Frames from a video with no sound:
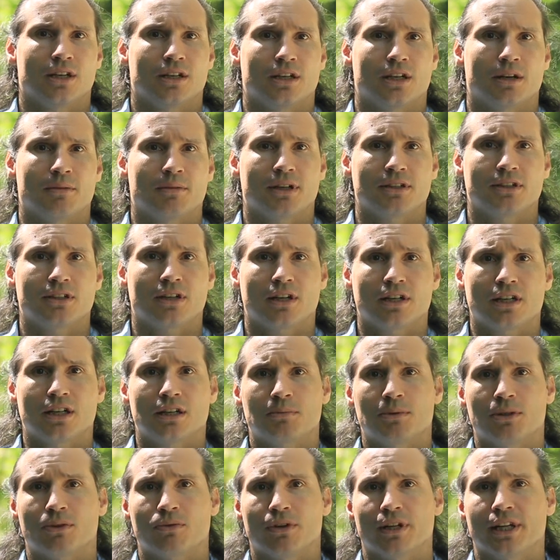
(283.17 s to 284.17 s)
Now, I'm not talking
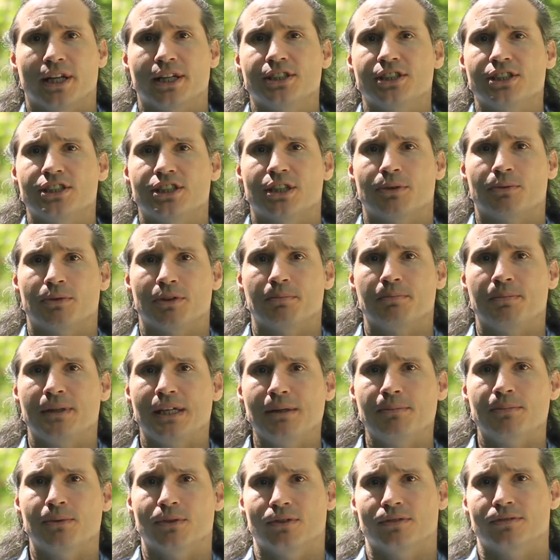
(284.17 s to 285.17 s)
about relationship with
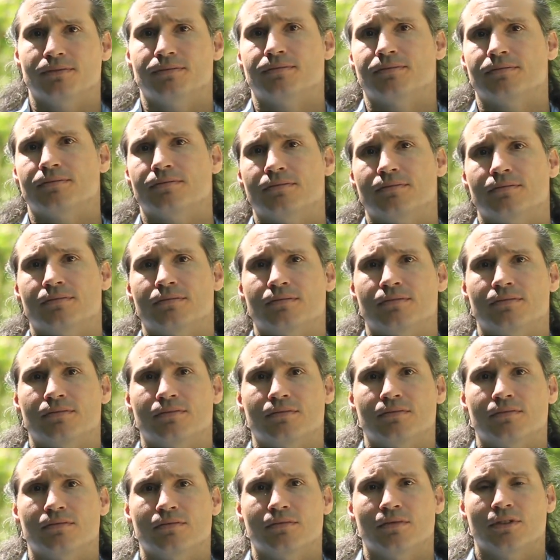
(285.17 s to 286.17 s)
people.
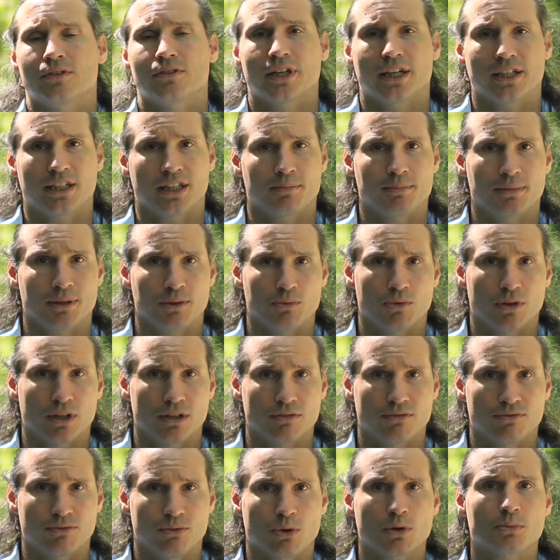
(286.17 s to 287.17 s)
That can be
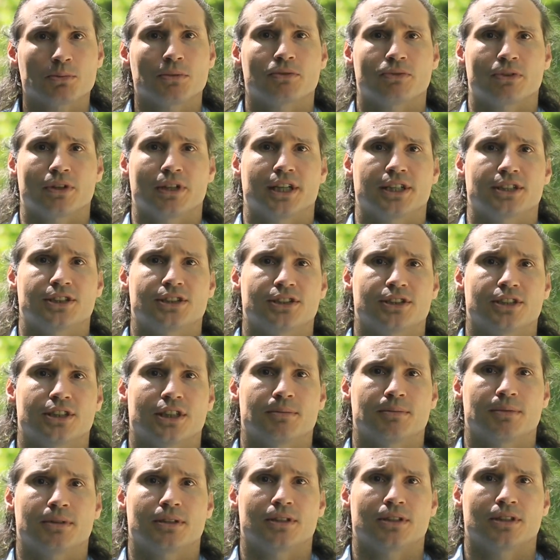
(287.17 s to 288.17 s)
one form of
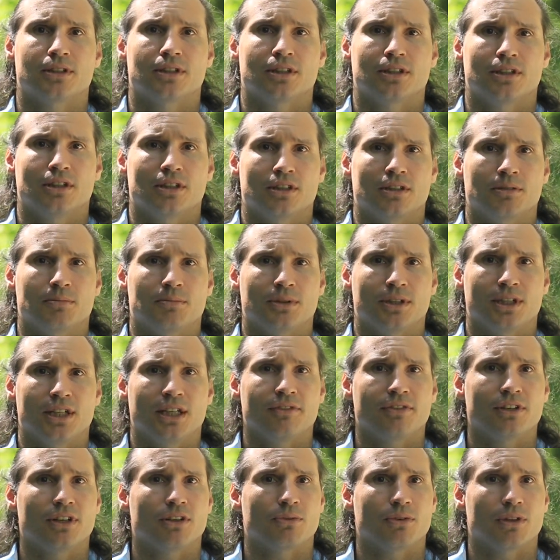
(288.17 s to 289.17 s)
relationship. But
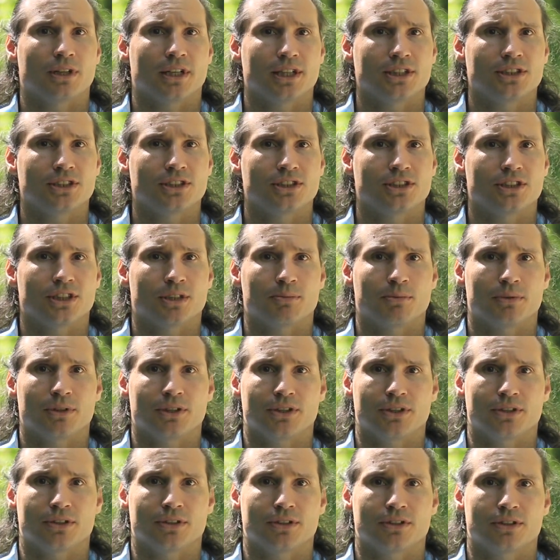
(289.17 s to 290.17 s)
even a relationship
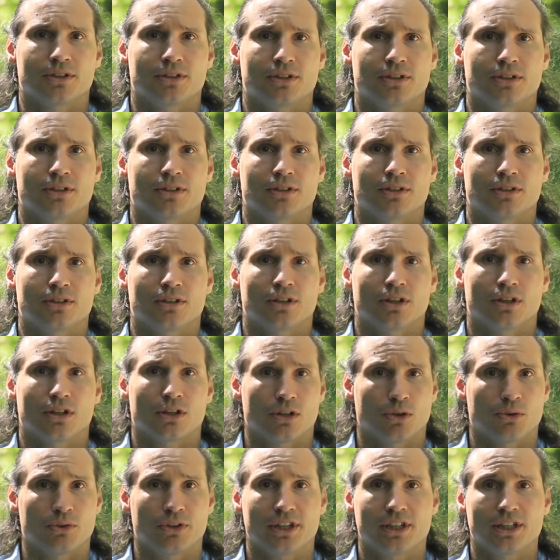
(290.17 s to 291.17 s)
with your
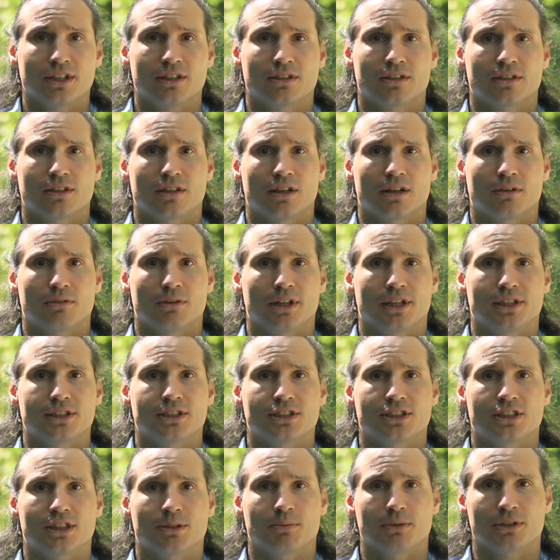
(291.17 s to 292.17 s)
clothing, a
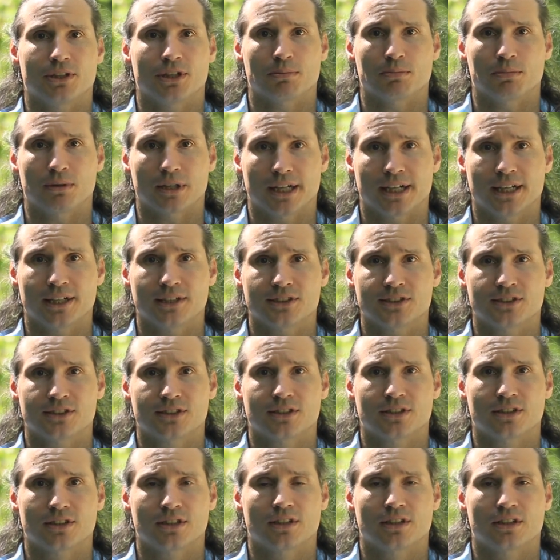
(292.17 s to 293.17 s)
relationship with your
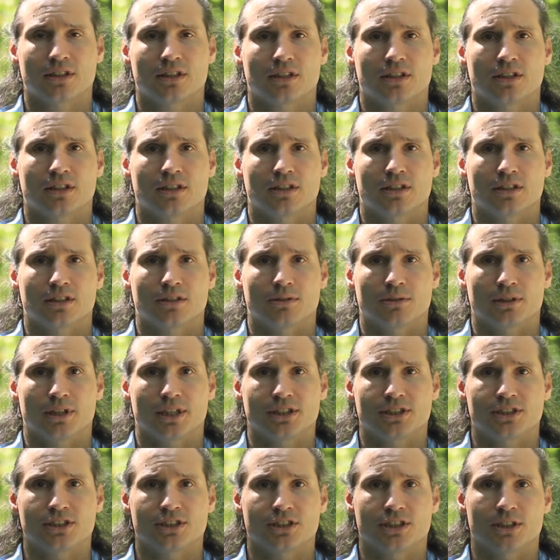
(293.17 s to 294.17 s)
plants, a
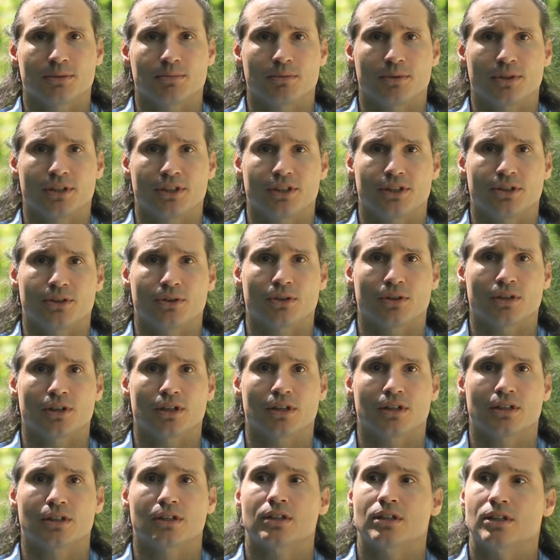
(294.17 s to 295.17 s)
relationship with
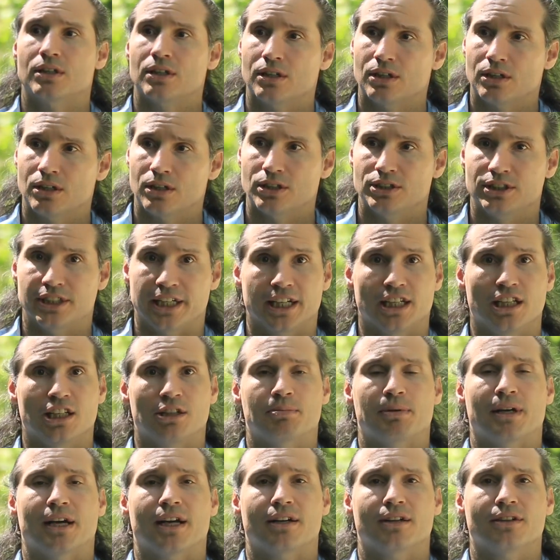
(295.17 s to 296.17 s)
your
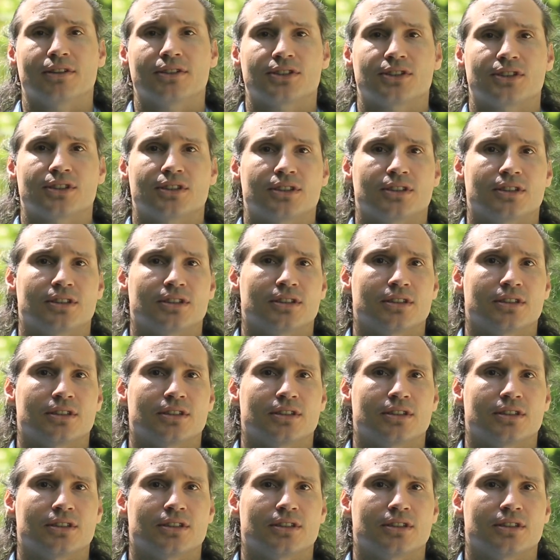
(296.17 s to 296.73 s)
daily patterns,